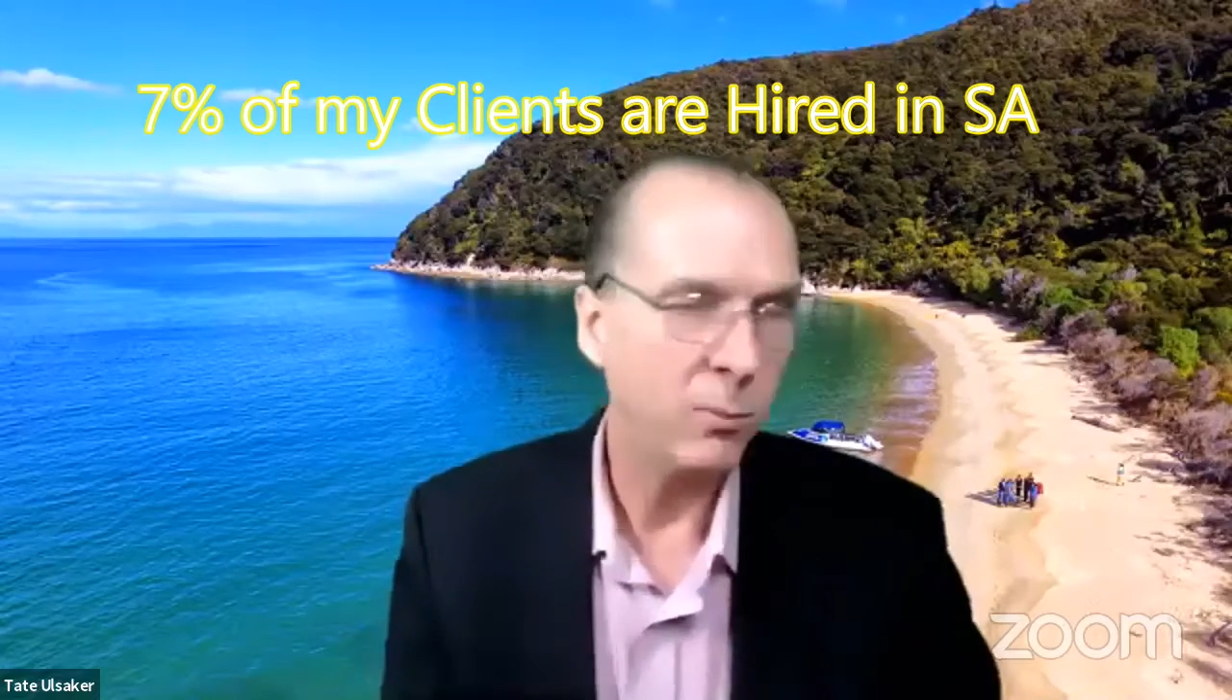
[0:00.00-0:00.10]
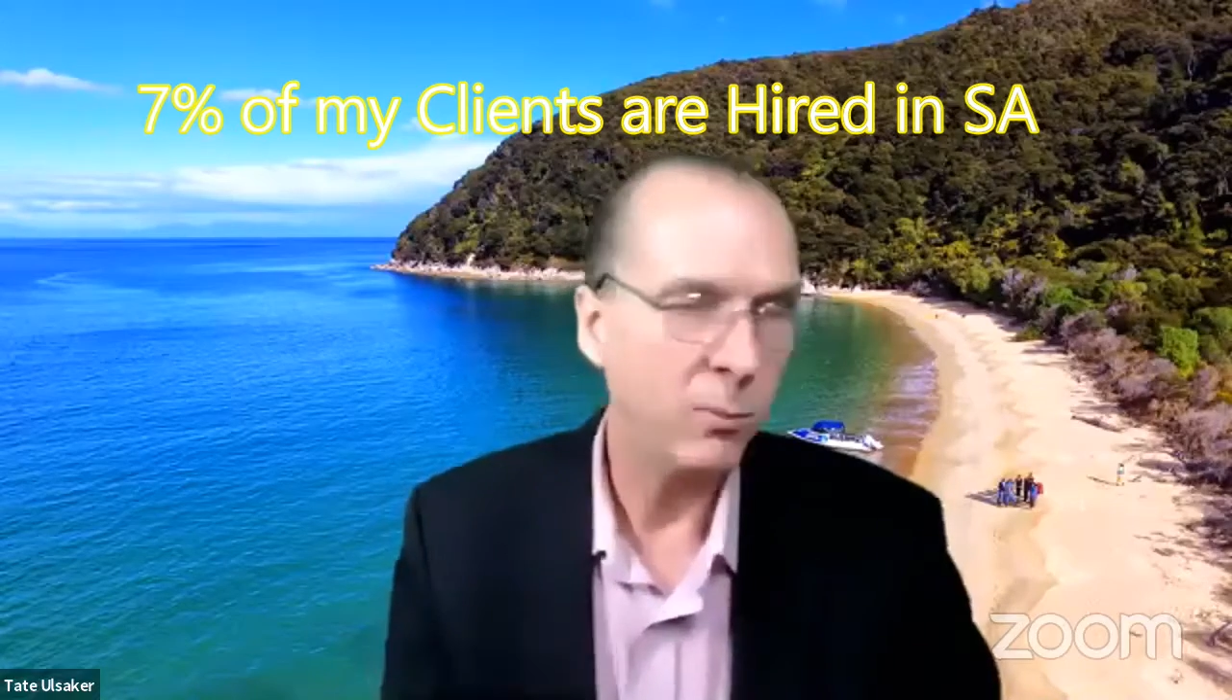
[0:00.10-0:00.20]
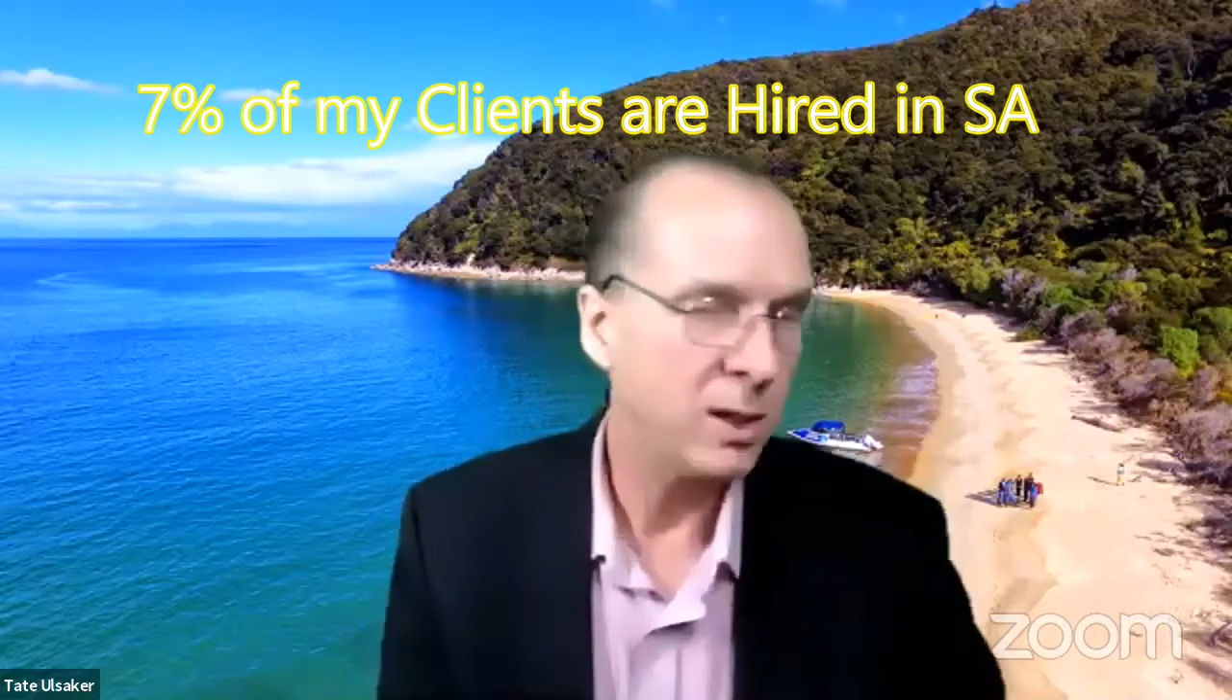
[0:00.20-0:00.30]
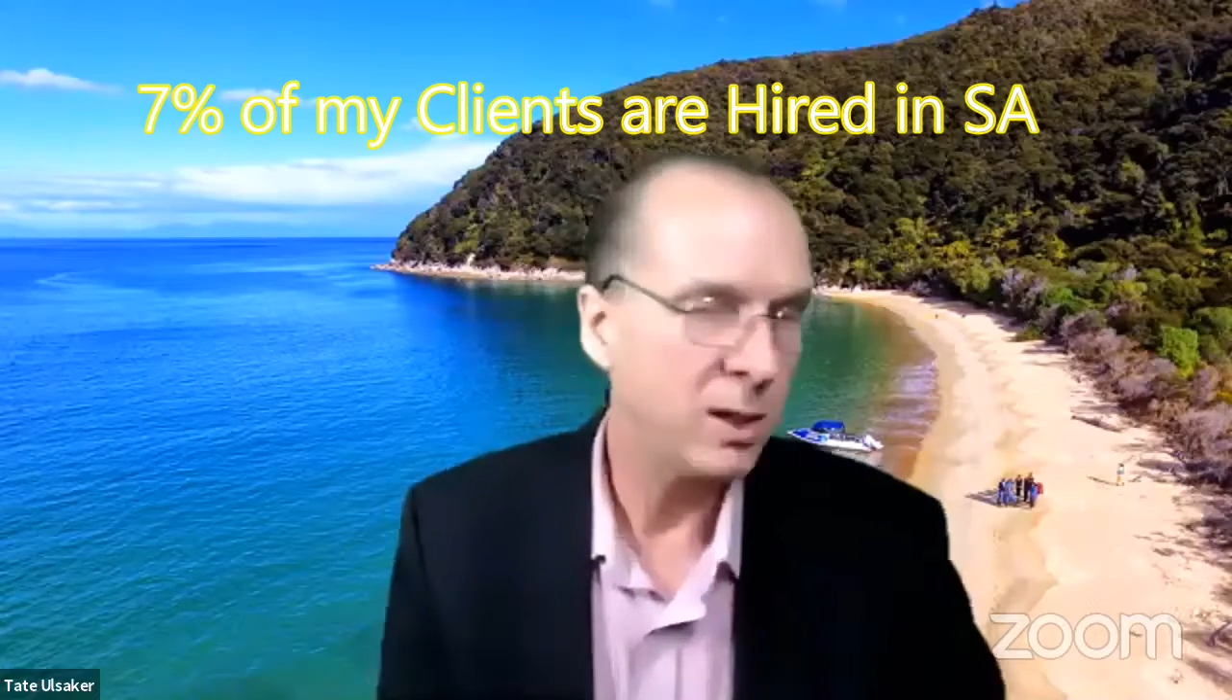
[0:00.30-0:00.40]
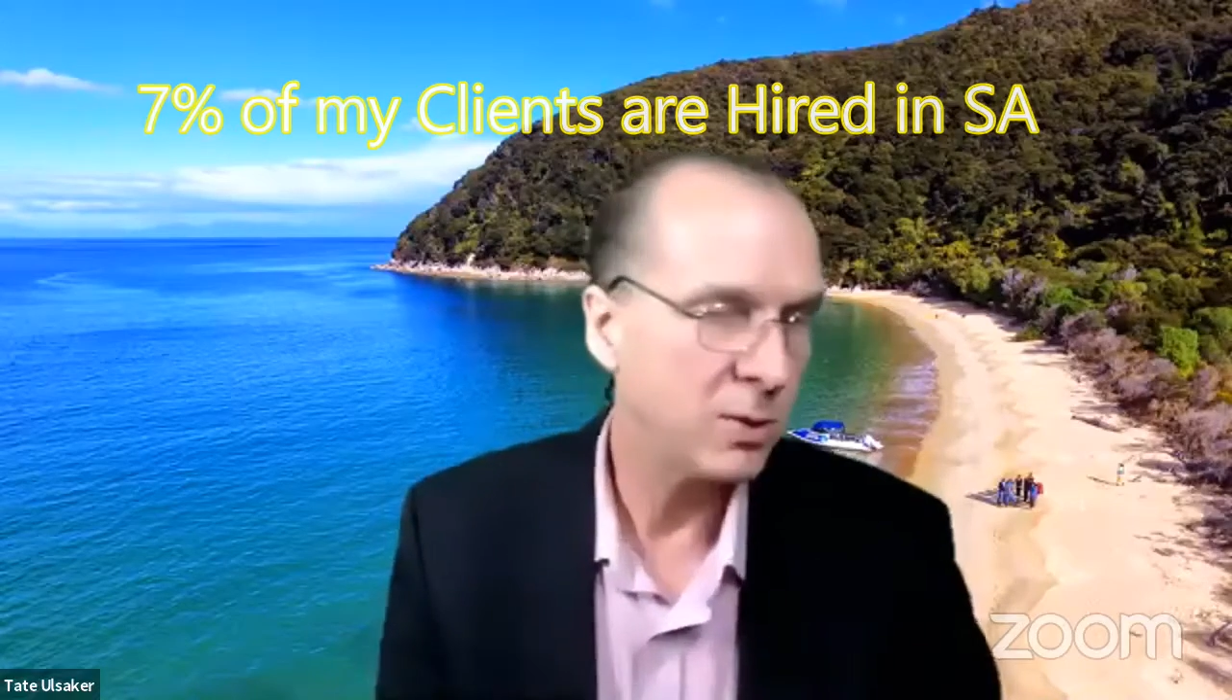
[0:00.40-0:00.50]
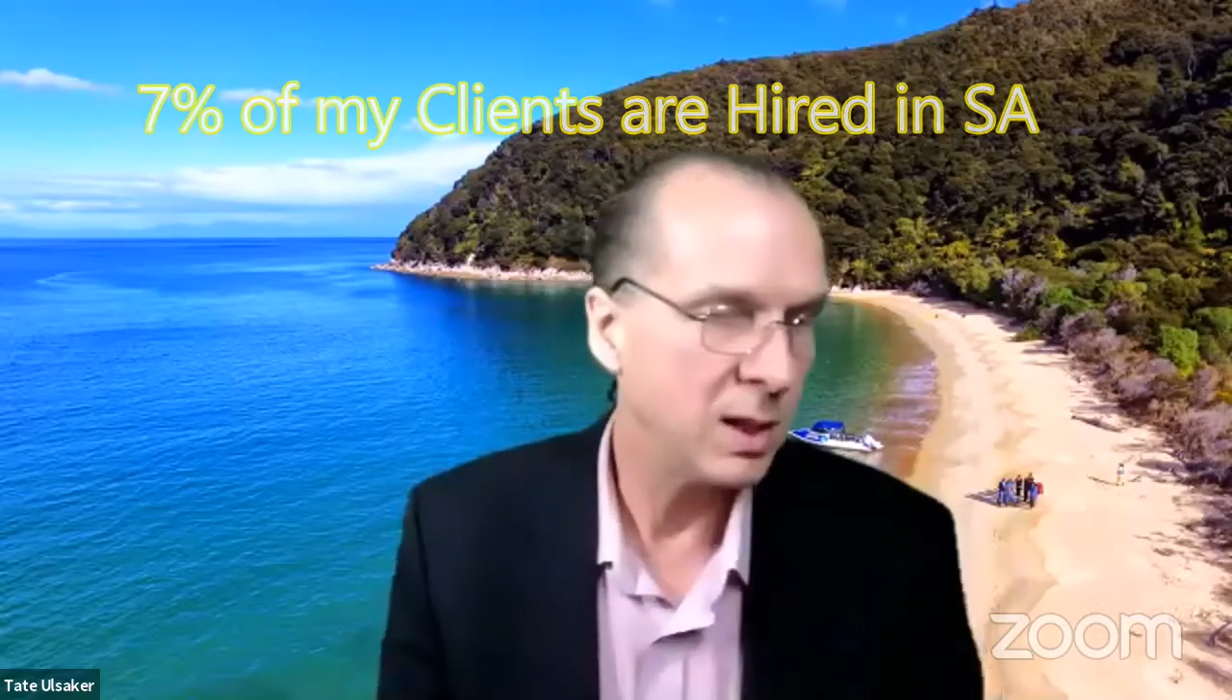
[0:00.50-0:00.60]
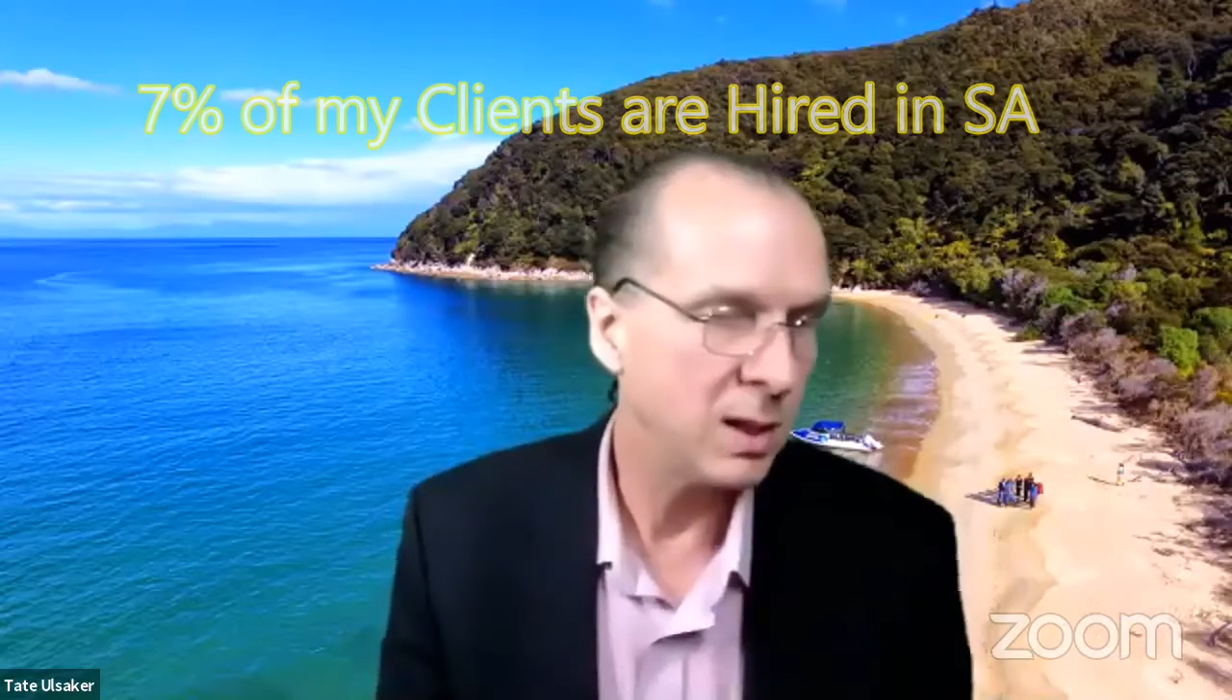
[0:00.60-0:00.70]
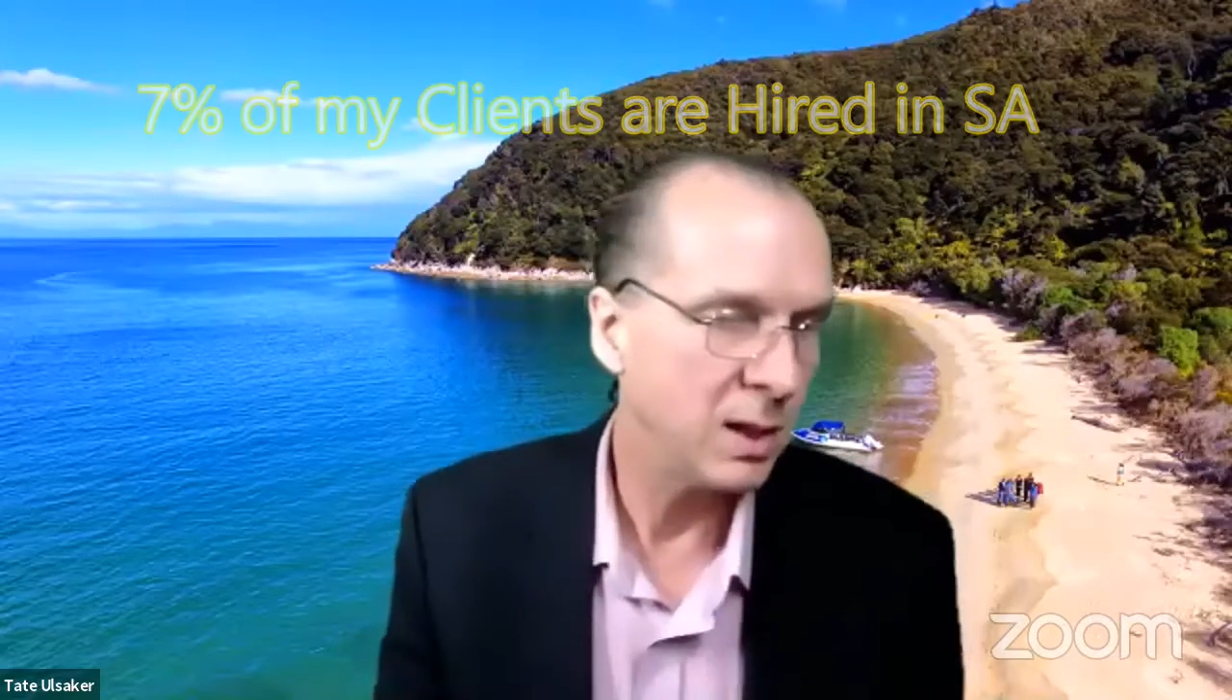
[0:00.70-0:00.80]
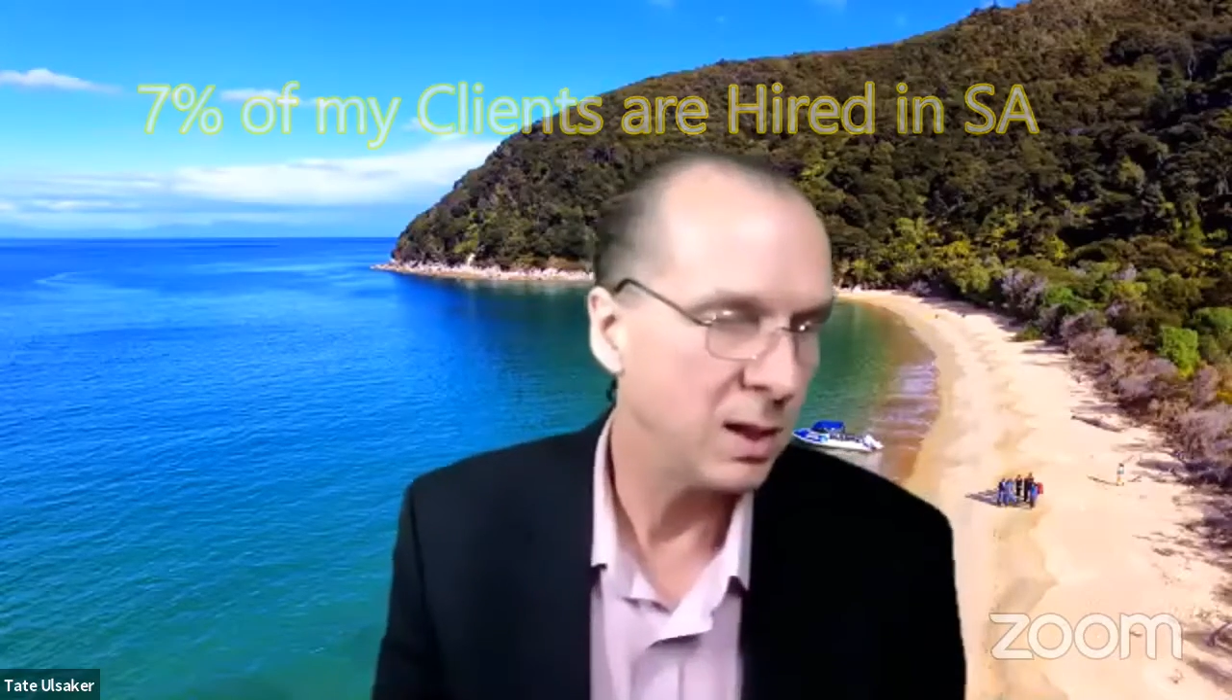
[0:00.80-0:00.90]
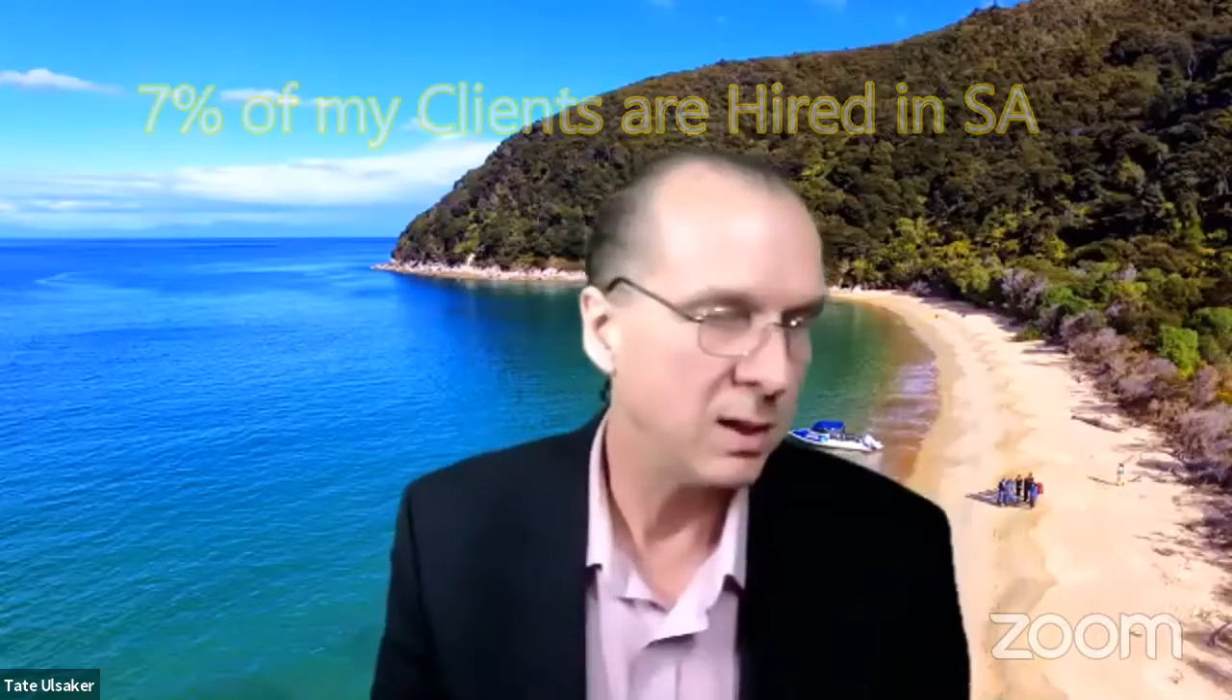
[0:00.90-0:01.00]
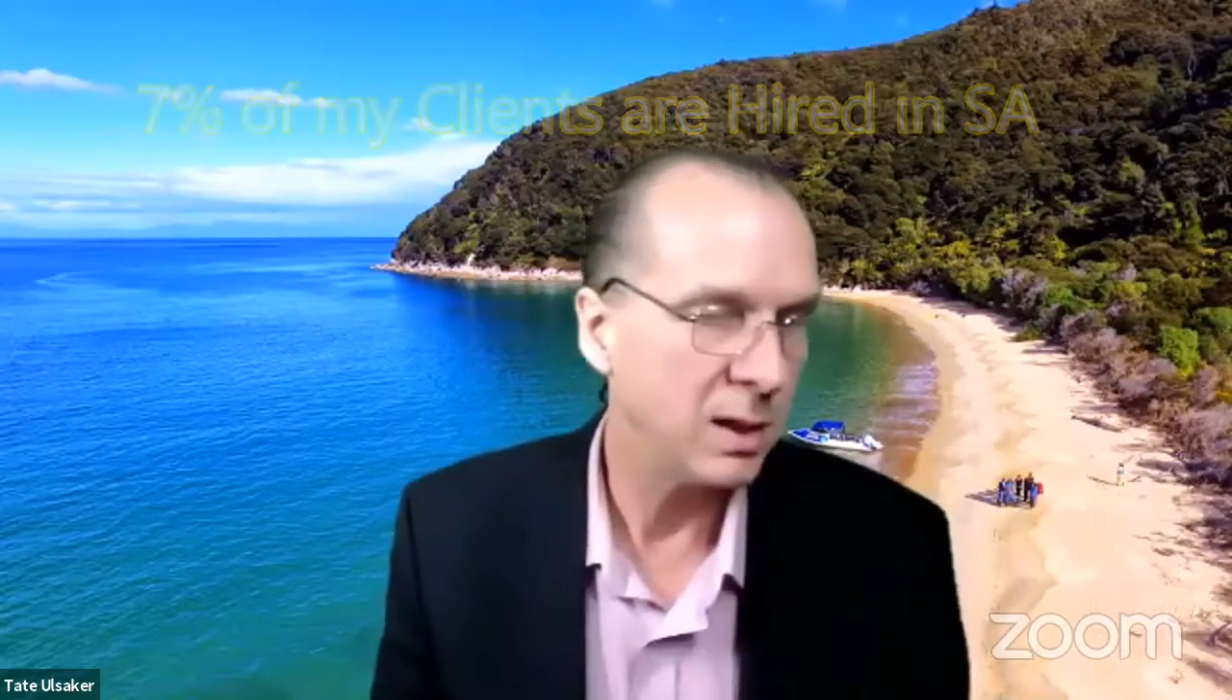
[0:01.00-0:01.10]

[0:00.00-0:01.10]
to